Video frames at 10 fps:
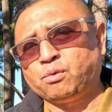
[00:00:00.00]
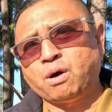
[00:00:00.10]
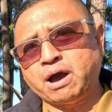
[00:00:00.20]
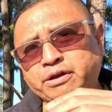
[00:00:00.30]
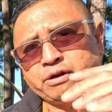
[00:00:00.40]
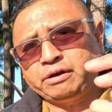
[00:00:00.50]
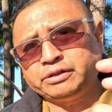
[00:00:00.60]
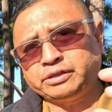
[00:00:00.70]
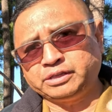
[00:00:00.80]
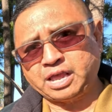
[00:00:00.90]
of water
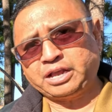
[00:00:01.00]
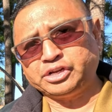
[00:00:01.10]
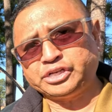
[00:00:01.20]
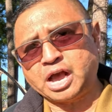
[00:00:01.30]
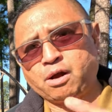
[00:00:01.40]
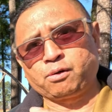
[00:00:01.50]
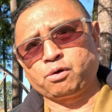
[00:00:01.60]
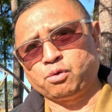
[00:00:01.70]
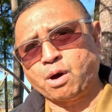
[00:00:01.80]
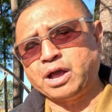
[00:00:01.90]
to take a shower
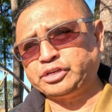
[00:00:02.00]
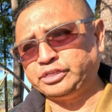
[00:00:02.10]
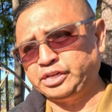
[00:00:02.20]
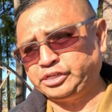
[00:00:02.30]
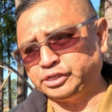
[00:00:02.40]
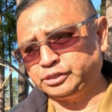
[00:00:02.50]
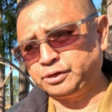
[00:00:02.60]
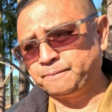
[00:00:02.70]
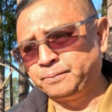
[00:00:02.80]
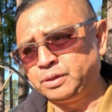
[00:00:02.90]
or wash
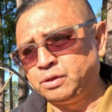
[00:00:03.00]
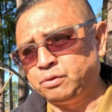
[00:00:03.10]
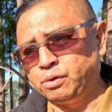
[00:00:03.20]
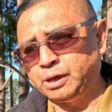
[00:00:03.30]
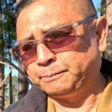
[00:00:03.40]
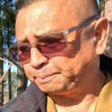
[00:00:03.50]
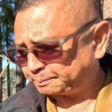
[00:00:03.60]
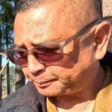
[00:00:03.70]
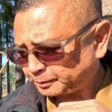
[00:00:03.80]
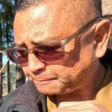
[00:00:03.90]
dishes. Well,
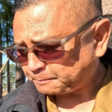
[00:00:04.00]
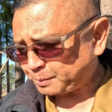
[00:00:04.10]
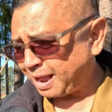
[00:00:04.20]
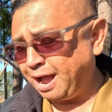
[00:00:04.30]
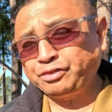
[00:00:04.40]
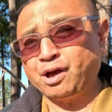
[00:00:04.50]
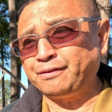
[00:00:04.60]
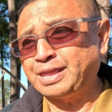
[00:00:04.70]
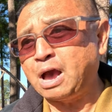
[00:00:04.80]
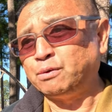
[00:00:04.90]
I
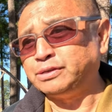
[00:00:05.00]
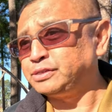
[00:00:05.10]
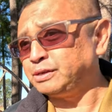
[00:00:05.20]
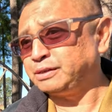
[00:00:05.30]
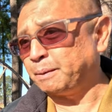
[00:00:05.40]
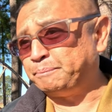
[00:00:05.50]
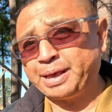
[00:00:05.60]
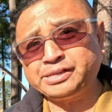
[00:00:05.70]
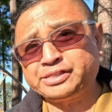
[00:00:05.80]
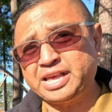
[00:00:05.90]
thought that was the
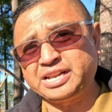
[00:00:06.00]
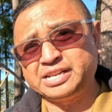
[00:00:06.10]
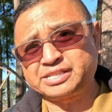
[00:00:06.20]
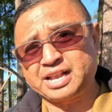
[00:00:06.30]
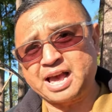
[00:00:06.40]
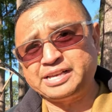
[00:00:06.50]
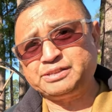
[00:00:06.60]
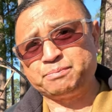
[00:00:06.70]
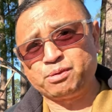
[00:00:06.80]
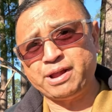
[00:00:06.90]
best thing to
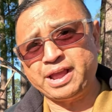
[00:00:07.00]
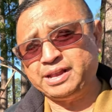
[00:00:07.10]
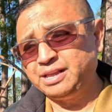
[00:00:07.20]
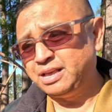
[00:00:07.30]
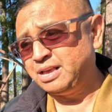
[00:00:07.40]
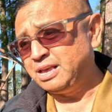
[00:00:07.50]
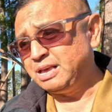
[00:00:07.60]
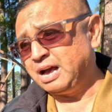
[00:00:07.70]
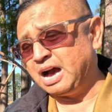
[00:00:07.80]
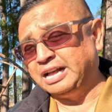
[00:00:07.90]
slice bread
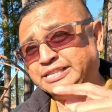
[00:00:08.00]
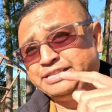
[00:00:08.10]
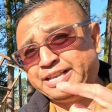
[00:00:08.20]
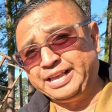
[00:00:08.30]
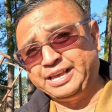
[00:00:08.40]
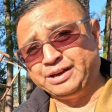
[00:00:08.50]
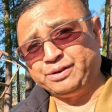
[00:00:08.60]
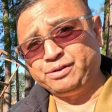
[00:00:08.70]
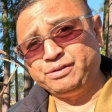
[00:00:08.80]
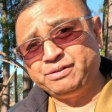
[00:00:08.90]

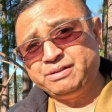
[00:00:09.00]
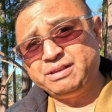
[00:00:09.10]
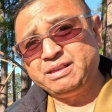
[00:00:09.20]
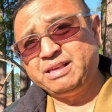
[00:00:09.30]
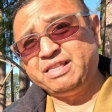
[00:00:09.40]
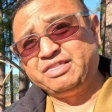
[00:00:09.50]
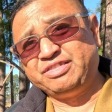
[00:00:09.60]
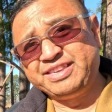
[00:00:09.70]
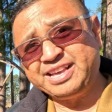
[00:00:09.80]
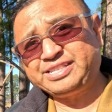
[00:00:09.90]
until
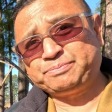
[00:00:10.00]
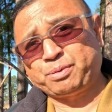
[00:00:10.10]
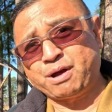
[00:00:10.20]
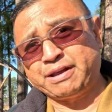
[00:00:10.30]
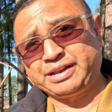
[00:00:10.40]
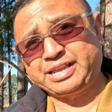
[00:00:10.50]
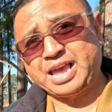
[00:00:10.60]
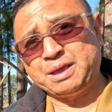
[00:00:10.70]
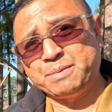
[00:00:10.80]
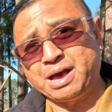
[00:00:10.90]
this product came